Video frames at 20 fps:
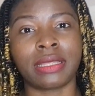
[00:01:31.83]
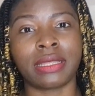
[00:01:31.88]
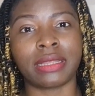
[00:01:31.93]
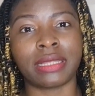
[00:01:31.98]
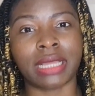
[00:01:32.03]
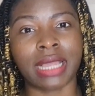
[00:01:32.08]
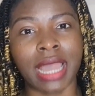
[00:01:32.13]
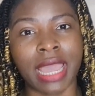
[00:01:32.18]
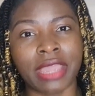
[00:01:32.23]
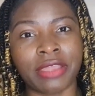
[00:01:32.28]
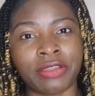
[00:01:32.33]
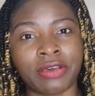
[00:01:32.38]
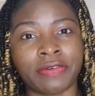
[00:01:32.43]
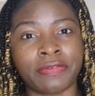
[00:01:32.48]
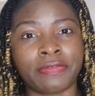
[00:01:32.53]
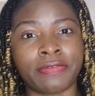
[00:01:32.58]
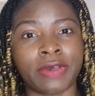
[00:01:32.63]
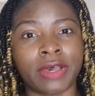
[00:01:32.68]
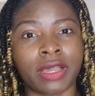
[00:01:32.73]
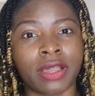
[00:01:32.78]
the kind
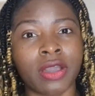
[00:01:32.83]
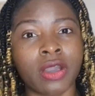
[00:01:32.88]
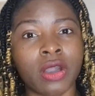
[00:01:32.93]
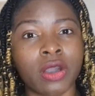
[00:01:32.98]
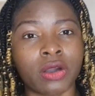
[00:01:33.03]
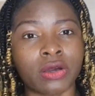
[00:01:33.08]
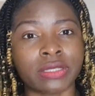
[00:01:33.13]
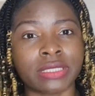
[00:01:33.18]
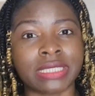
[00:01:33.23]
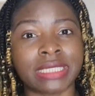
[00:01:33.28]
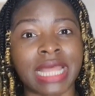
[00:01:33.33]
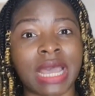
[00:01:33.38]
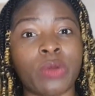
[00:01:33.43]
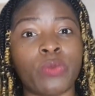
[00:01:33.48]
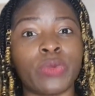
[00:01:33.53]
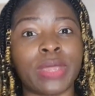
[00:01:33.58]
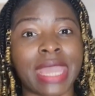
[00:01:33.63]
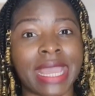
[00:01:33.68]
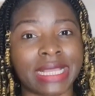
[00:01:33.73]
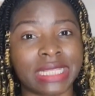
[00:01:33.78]
of cause that
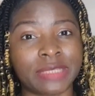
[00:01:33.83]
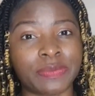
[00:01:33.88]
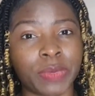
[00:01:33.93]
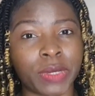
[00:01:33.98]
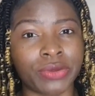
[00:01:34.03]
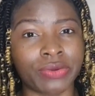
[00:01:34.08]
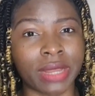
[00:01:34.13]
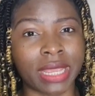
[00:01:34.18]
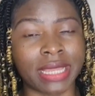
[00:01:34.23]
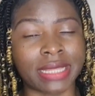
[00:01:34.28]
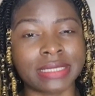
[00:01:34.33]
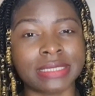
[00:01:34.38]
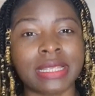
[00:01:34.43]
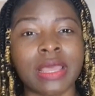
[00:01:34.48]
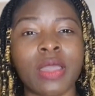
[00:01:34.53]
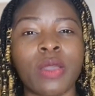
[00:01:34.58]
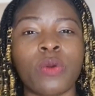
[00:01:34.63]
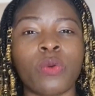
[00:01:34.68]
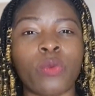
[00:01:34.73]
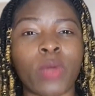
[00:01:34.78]
we experience
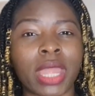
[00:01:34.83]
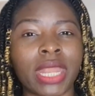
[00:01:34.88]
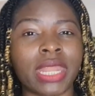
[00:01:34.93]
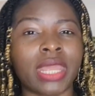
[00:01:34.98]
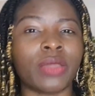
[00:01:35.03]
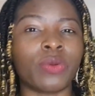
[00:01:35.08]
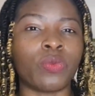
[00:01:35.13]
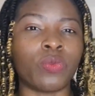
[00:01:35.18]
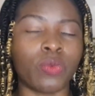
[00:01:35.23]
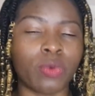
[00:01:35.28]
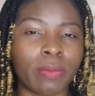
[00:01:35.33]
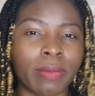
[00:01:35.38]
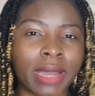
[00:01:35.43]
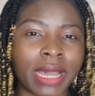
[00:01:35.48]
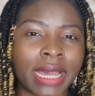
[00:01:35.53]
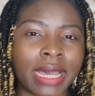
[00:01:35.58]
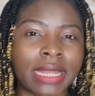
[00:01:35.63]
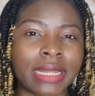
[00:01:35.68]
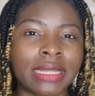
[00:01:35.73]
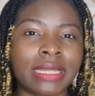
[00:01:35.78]
when a
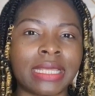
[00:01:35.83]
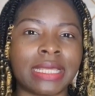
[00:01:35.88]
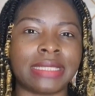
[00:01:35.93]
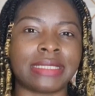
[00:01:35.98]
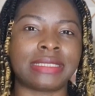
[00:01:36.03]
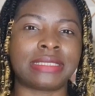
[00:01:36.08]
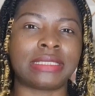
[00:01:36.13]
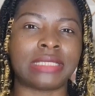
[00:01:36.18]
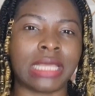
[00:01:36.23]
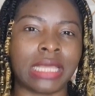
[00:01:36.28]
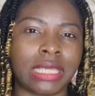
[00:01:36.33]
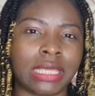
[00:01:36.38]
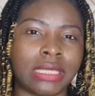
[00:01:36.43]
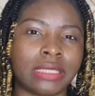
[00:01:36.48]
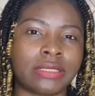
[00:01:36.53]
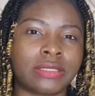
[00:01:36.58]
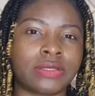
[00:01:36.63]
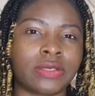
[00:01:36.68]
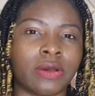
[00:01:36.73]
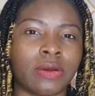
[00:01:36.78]
woman is
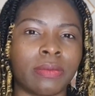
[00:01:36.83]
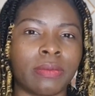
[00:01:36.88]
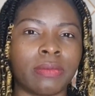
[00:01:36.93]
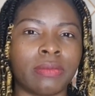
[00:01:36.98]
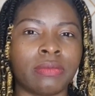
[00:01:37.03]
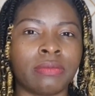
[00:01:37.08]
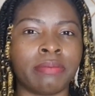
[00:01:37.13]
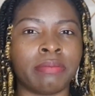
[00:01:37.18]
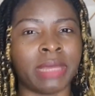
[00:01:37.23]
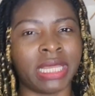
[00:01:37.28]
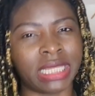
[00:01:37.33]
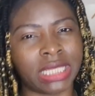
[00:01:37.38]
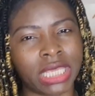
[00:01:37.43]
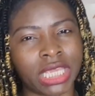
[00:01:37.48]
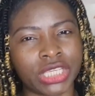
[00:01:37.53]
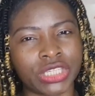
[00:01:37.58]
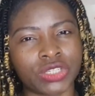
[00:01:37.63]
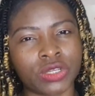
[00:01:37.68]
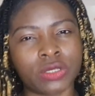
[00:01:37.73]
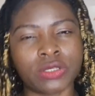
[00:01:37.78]
taking some
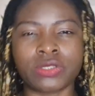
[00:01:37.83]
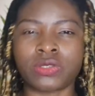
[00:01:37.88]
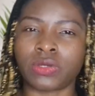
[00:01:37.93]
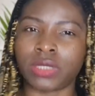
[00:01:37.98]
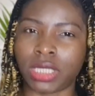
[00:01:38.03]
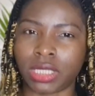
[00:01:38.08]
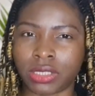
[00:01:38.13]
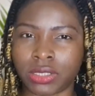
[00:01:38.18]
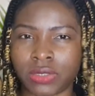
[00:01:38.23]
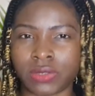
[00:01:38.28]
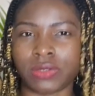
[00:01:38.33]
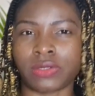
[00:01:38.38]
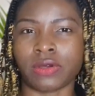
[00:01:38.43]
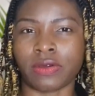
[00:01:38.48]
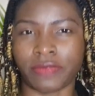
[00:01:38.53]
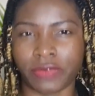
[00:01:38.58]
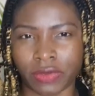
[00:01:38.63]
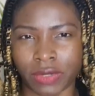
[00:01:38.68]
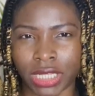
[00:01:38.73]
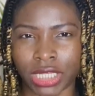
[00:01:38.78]
medications to induce
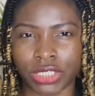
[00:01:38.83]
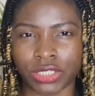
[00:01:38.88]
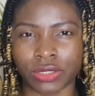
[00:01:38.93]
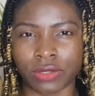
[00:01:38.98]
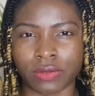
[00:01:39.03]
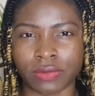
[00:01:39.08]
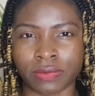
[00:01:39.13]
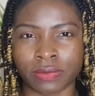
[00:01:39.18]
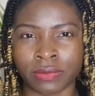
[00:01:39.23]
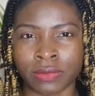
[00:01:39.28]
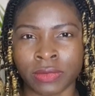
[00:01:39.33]
ovulation.